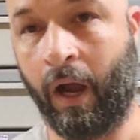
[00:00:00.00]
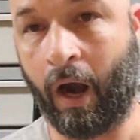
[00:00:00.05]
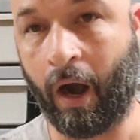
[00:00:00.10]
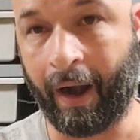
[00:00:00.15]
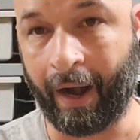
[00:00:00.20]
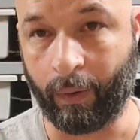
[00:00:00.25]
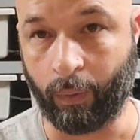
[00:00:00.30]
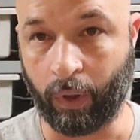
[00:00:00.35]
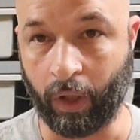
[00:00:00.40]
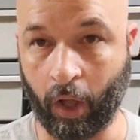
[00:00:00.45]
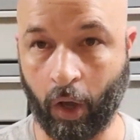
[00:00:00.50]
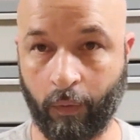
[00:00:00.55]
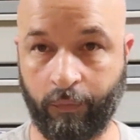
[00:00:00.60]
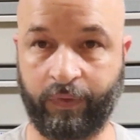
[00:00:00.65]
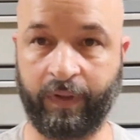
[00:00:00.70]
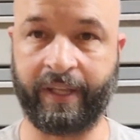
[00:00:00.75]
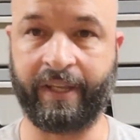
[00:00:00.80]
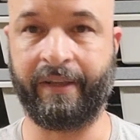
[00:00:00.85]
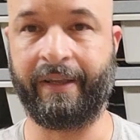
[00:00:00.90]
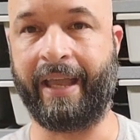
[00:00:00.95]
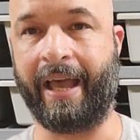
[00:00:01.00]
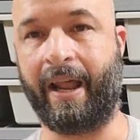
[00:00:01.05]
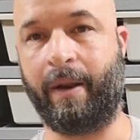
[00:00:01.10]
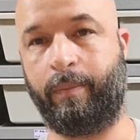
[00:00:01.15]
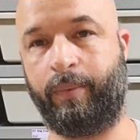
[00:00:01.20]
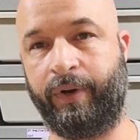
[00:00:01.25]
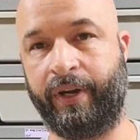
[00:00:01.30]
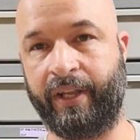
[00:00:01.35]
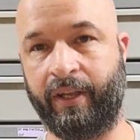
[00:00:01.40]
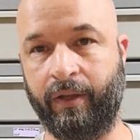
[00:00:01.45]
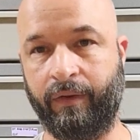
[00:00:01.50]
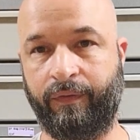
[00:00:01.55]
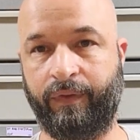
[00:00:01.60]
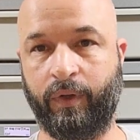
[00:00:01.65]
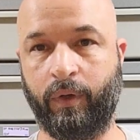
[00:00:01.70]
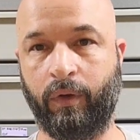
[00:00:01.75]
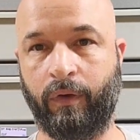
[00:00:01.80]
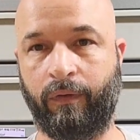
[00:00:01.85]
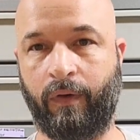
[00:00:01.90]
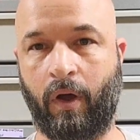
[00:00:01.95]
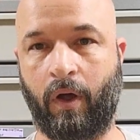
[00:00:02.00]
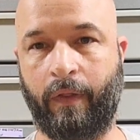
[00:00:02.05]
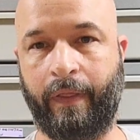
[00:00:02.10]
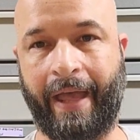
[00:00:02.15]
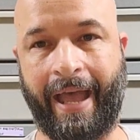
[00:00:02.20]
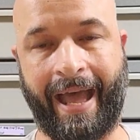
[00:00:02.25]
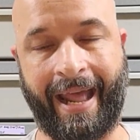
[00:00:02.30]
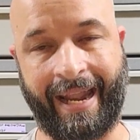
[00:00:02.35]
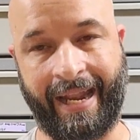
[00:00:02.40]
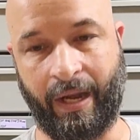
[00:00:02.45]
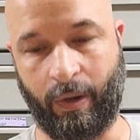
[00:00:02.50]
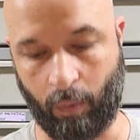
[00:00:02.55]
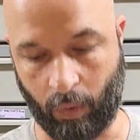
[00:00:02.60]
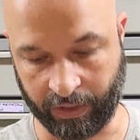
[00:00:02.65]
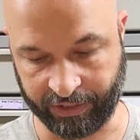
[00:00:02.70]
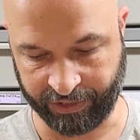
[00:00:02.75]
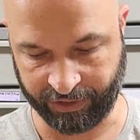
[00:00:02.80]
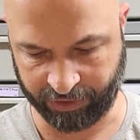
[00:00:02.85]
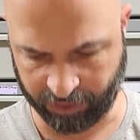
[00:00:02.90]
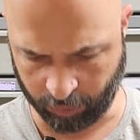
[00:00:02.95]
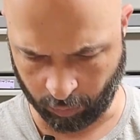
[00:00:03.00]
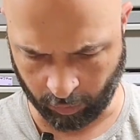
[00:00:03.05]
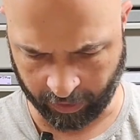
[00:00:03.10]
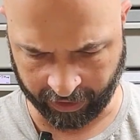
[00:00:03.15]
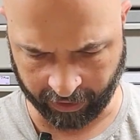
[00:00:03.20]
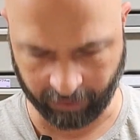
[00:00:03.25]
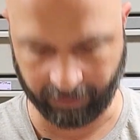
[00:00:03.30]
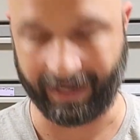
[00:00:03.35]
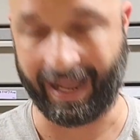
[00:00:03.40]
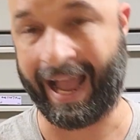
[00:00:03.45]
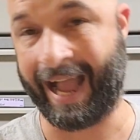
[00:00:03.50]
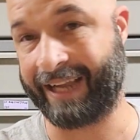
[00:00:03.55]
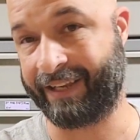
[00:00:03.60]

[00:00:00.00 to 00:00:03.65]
All right, well, hopefully you got a pretty good view of all that and it wasn't too weird.